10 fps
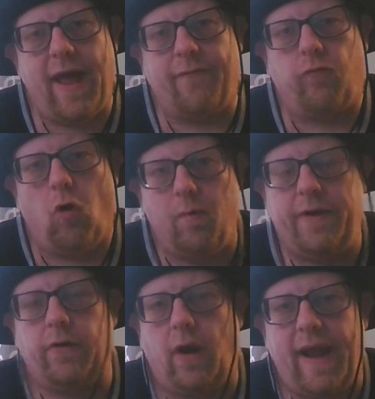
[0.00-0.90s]
have
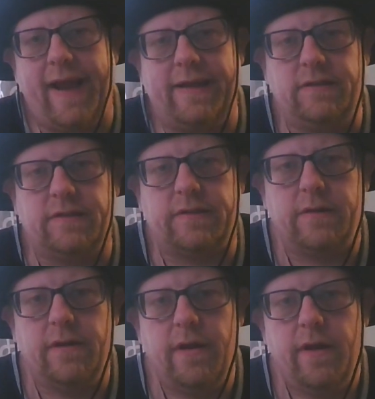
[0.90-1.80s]
Roman Reigns
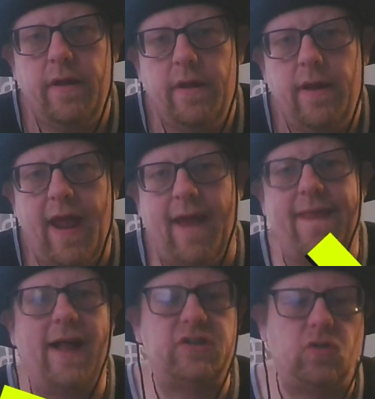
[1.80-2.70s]
and
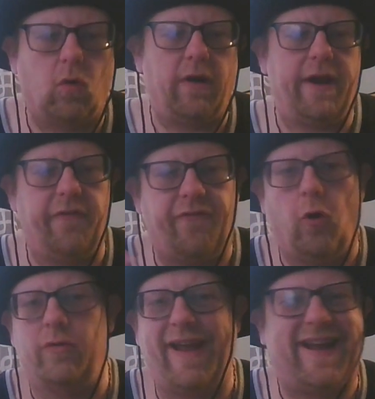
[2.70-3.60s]
that story
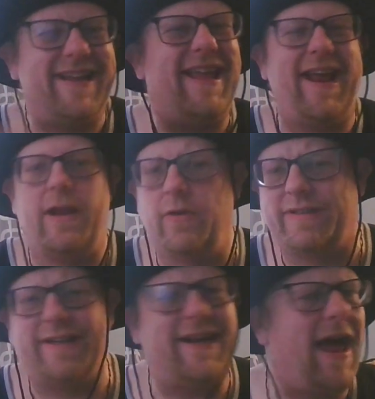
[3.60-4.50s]
unfolding
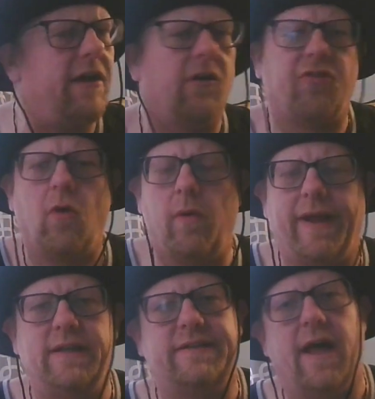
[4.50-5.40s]
continuously. Now you're throwing
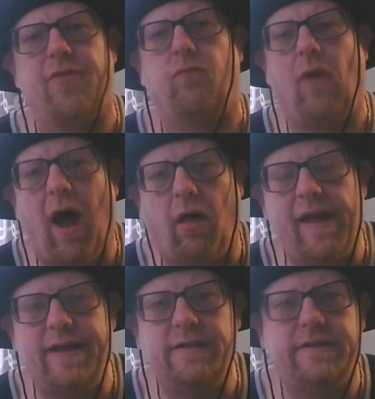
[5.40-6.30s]
in Seth
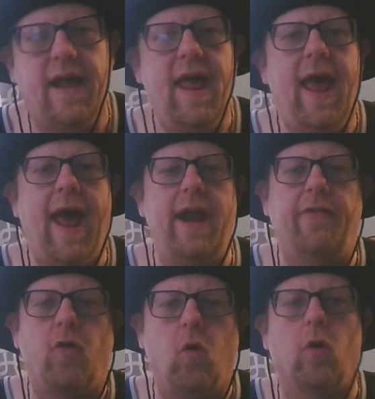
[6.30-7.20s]
Rollins. And, of
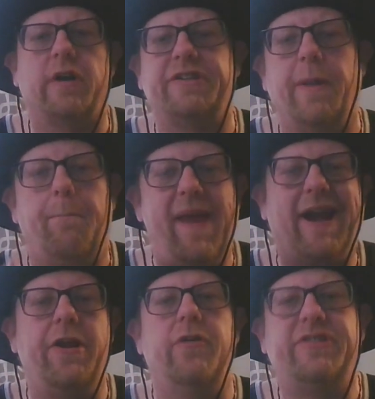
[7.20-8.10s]
course, the big
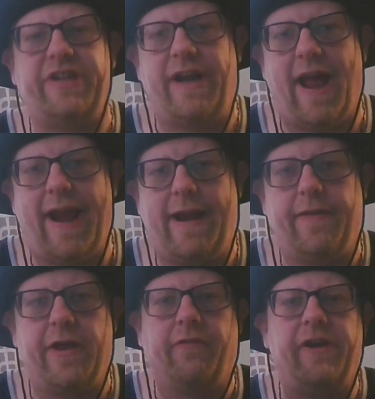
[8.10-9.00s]
news tonight,
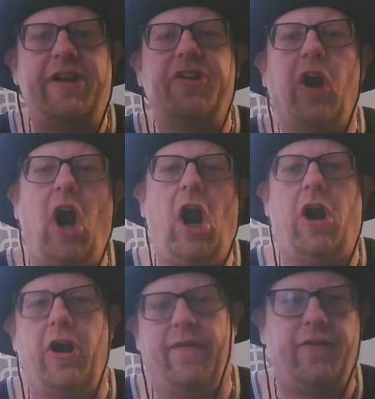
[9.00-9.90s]
the
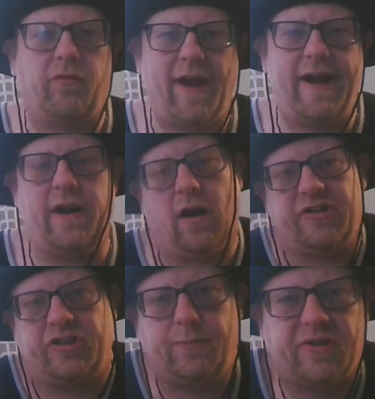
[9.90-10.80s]
return of the Rated R
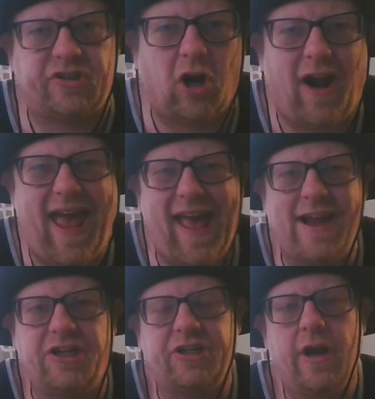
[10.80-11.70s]
superstar
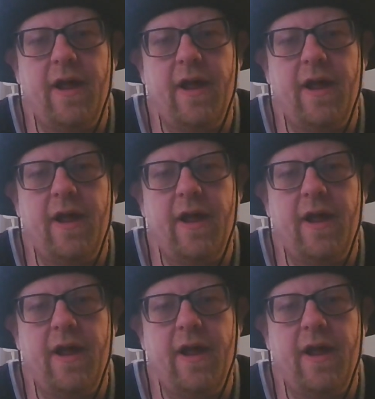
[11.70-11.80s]
Edge.